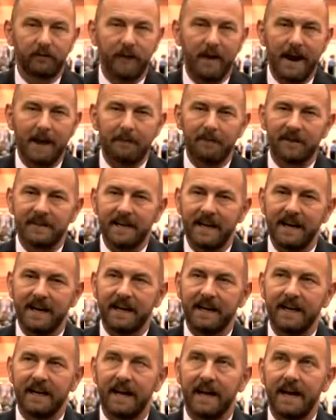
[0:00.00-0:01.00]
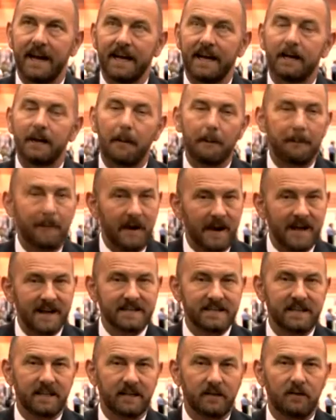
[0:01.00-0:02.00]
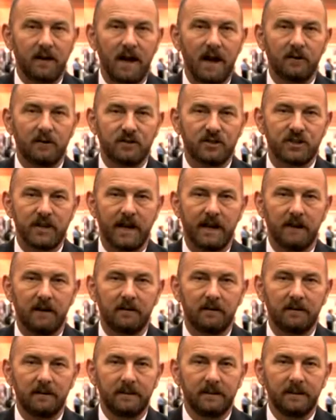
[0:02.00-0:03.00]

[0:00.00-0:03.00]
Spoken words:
fabricating a composite crown shell,